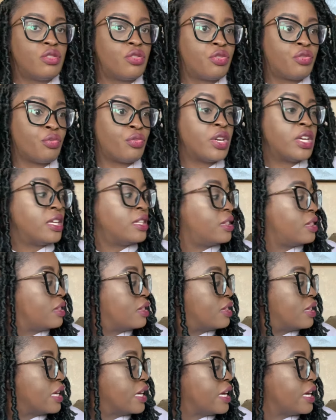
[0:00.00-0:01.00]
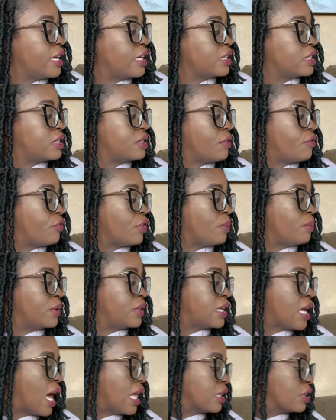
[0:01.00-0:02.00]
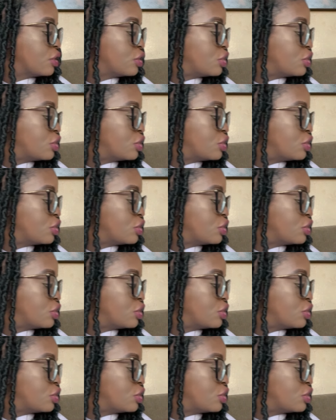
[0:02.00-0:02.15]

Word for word: three things from Dollar